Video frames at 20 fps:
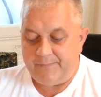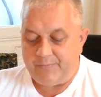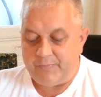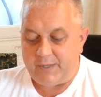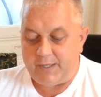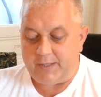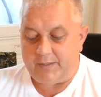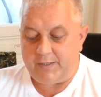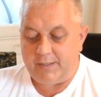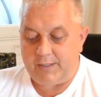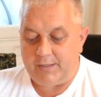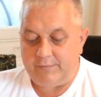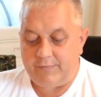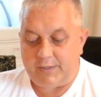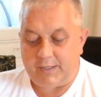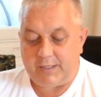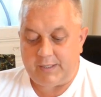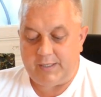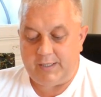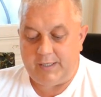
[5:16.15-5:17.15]
And then when
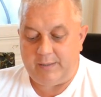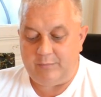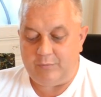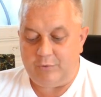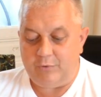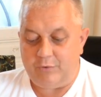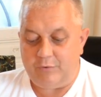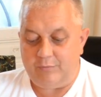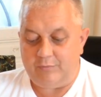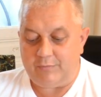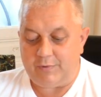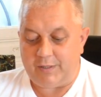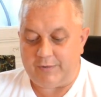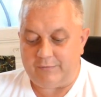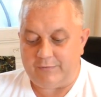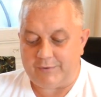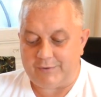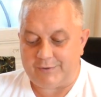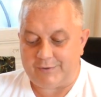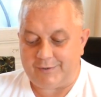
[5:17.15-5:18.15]
I came home, I
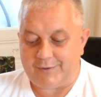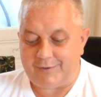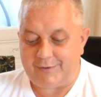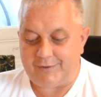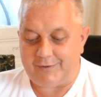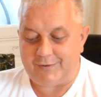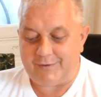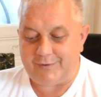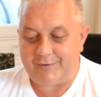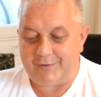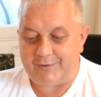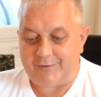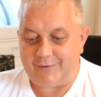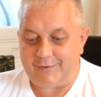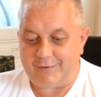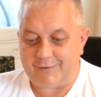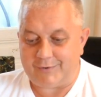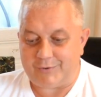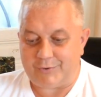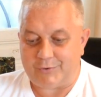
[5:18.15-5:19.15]
was
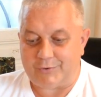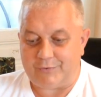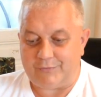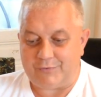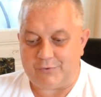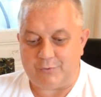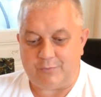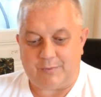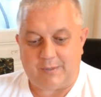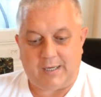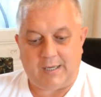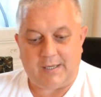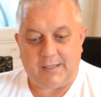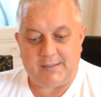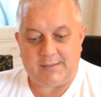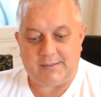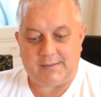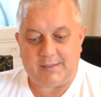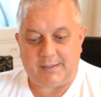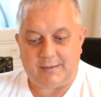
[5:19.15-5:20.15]
uh, sort of
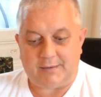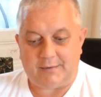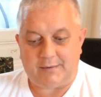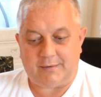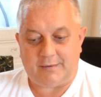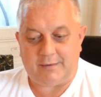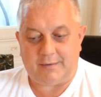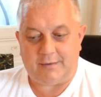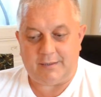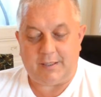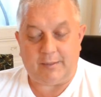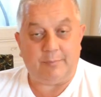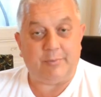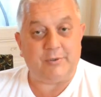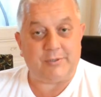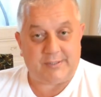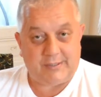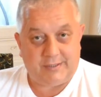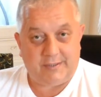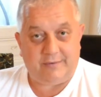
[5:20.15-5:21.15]
surprised, and uh, in a
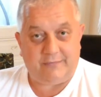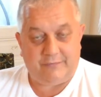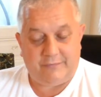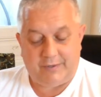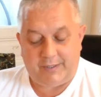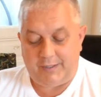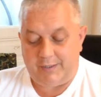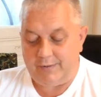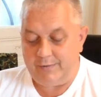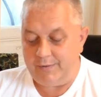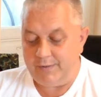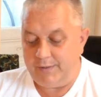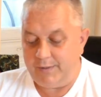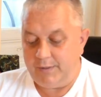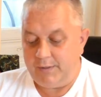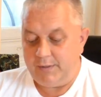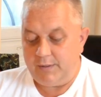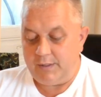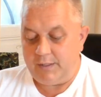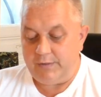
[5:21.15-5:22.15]
positive way.
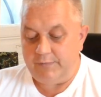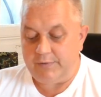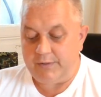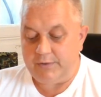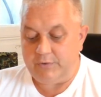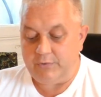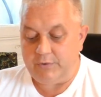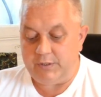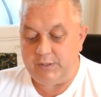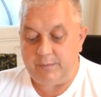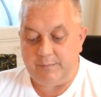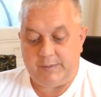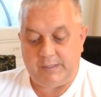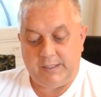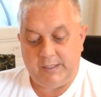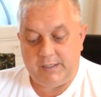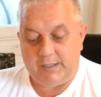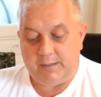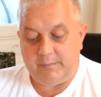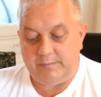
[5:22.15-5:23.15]
Even though in the
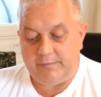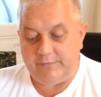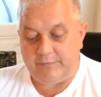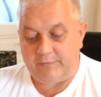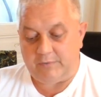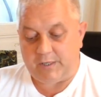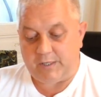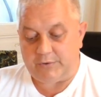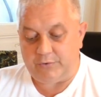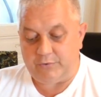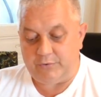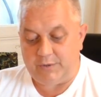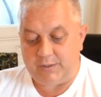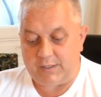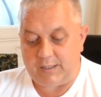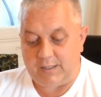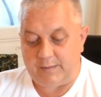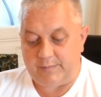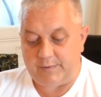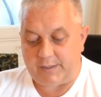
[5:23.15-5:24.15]
beginning, before I took the
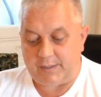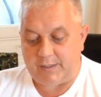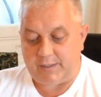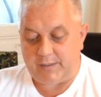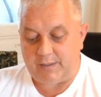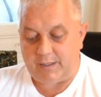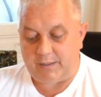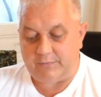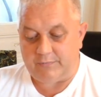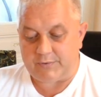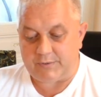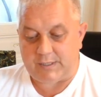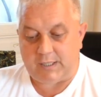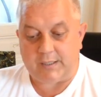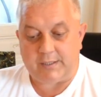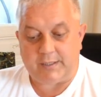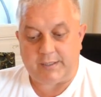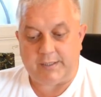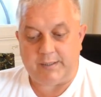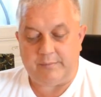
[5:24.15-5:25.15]
camera, I was
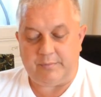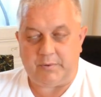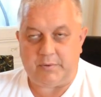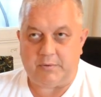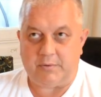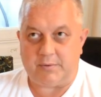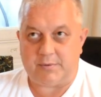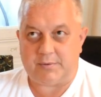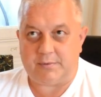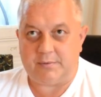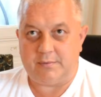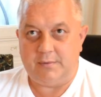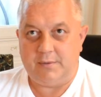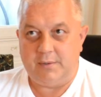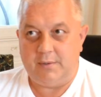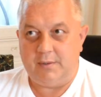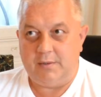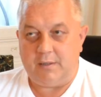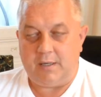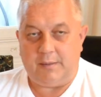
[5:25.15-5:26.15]
angry because,
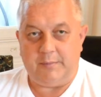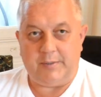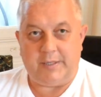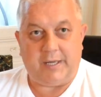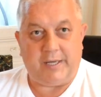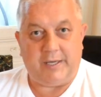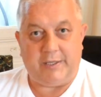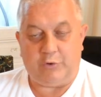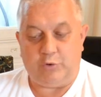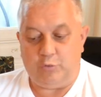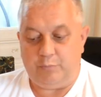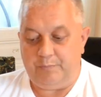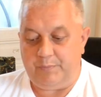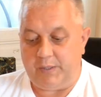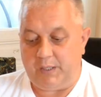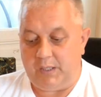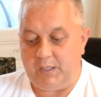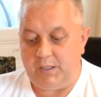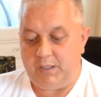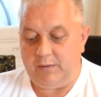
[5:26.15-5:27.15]
I mean, I had to
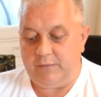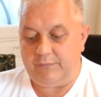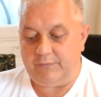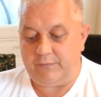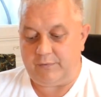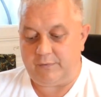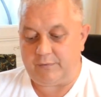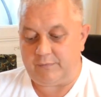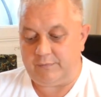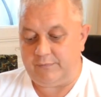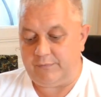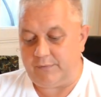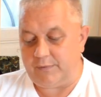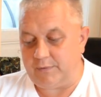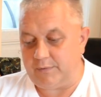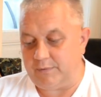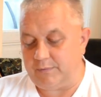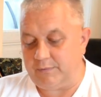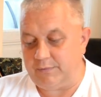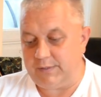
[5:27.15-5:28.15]
pay for,
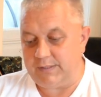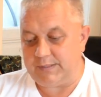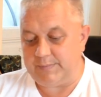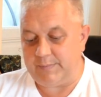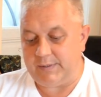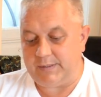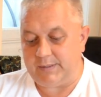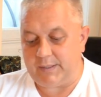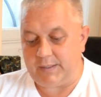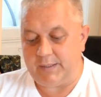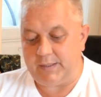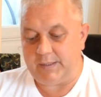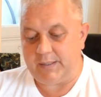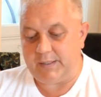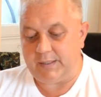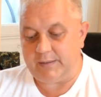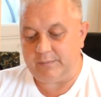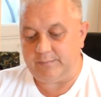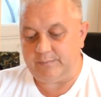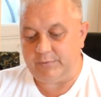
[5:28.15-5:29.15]
for dismantling
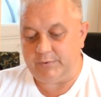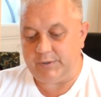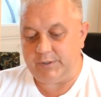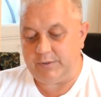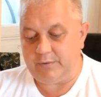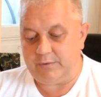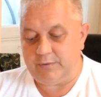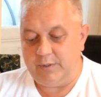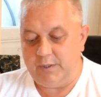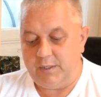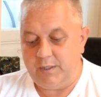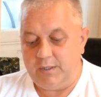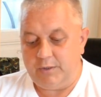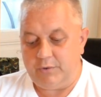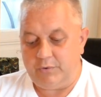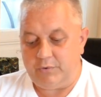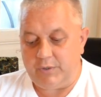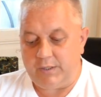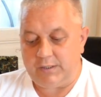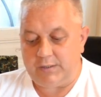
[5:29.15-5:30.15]
and putting
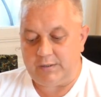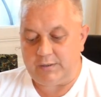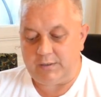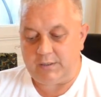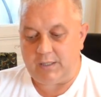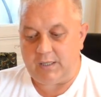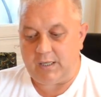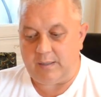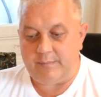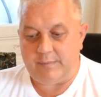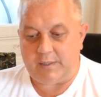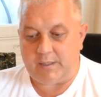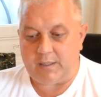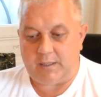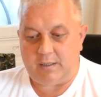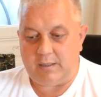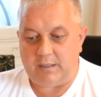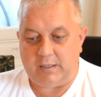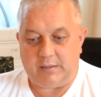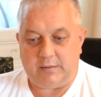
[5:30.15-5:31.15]
together the
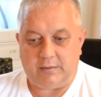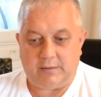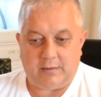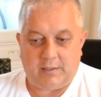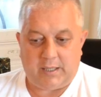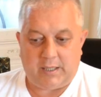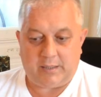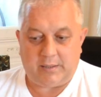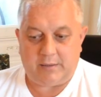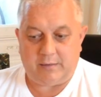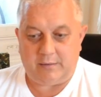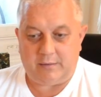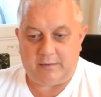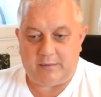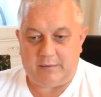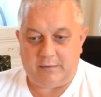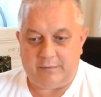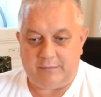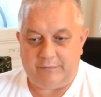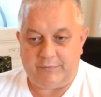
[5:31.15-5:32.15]
camera, and like
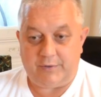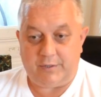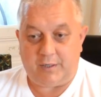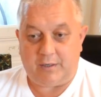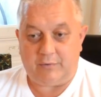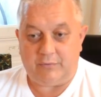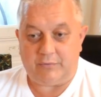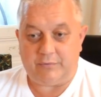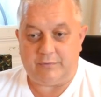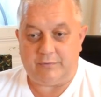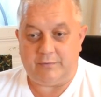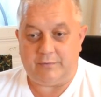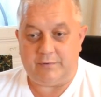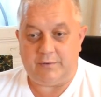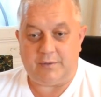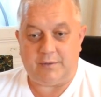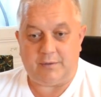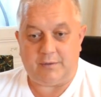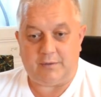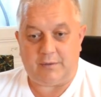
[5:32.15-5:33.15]
uh, without
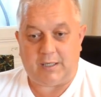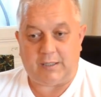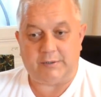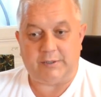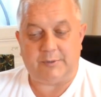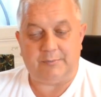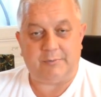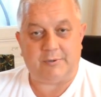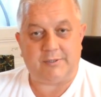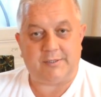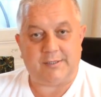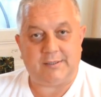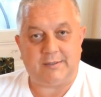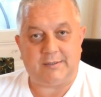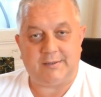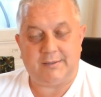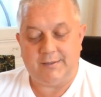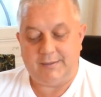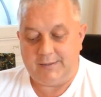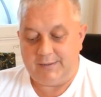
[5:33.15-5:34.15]
the one hundred percent
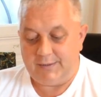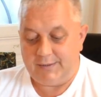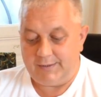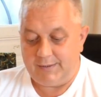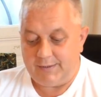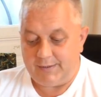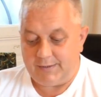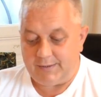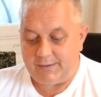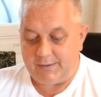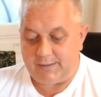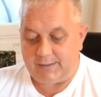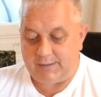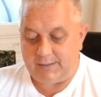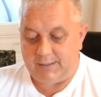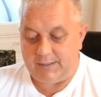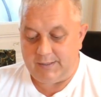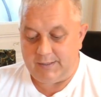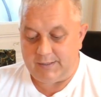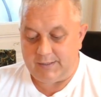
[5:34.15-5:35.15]
uh,
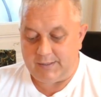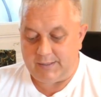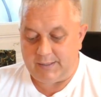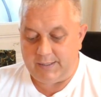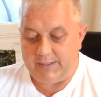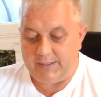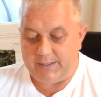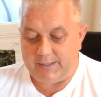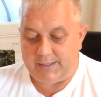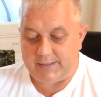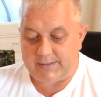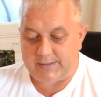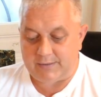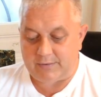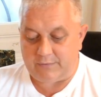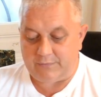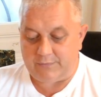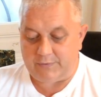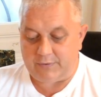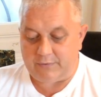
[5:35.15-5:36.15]
clean, cleanness
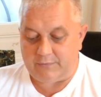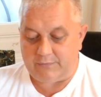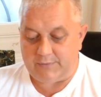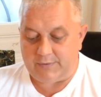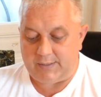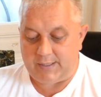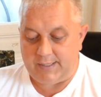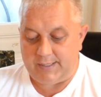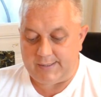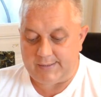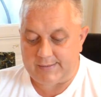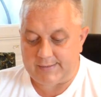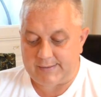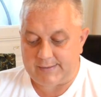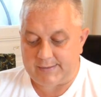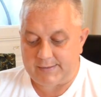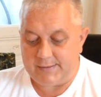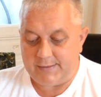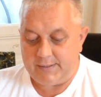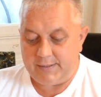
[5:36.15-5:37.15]
of the, of the
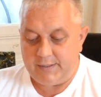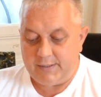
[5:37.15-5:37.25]
lens.